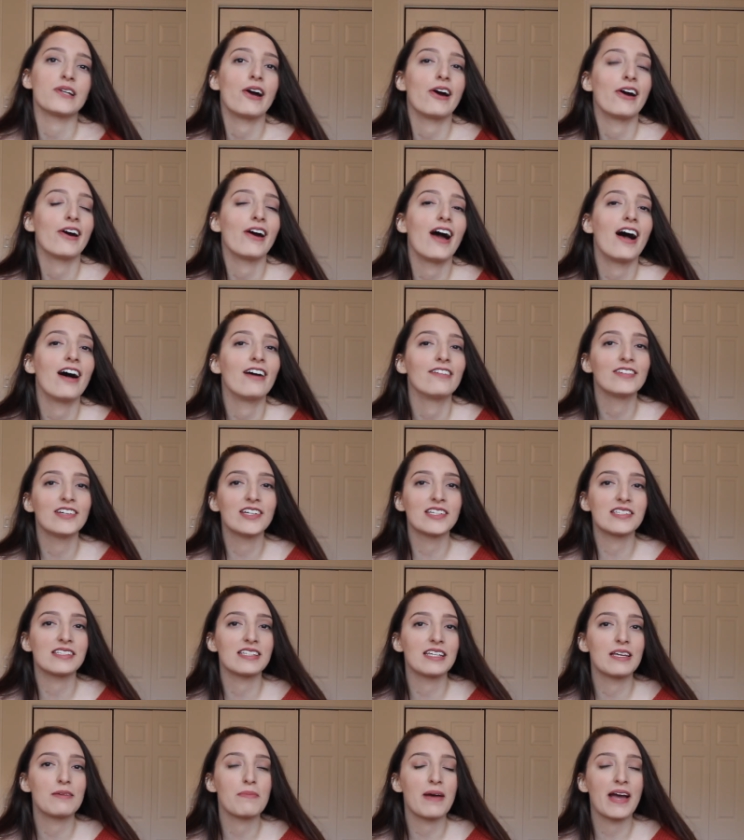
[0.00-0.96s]
are
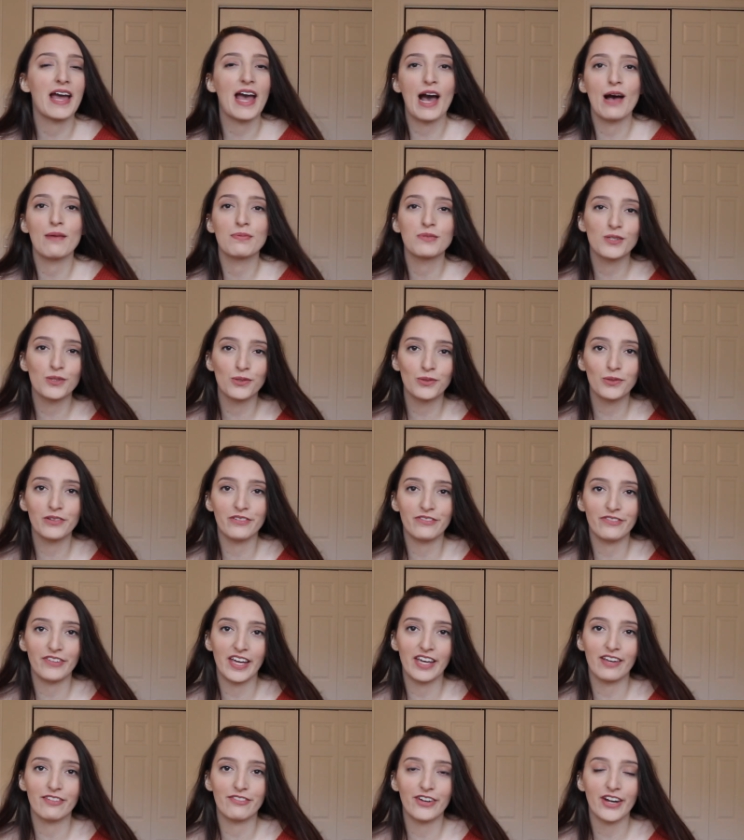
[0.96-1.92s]
obviously my absolute
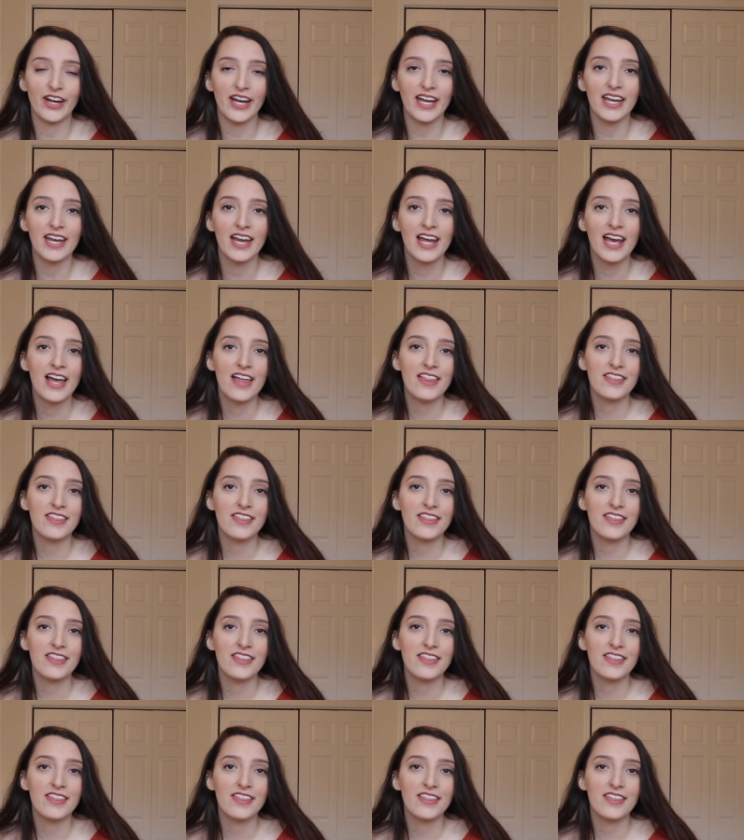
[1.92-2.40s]
favorite.